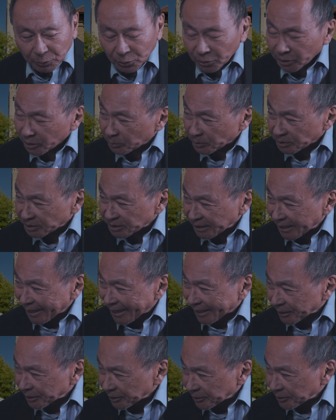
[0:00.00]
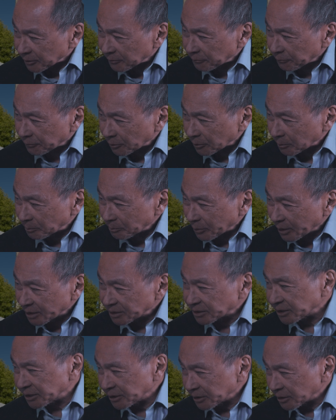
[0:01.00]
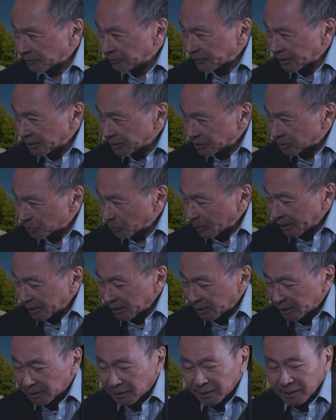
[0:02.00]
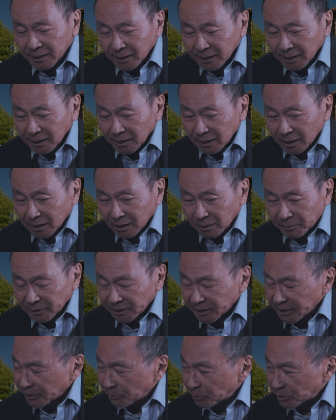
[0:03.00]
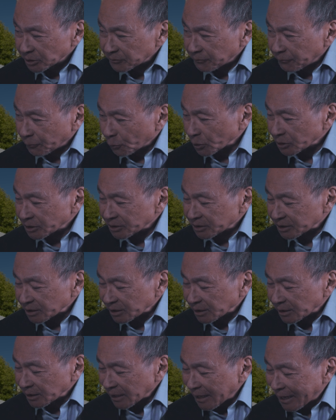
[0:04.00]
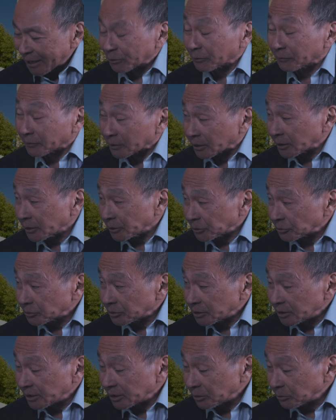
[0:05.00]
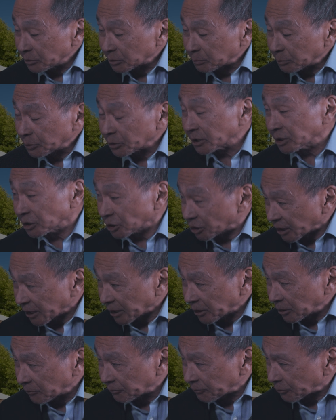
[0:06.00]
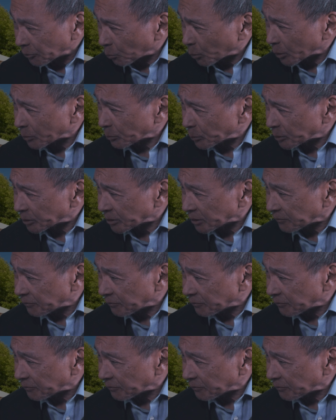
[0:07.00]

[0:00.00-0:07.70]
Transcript: point, was a candidate for president of Venezuela, but he was forced out of the country. He was put in jail for, what was it,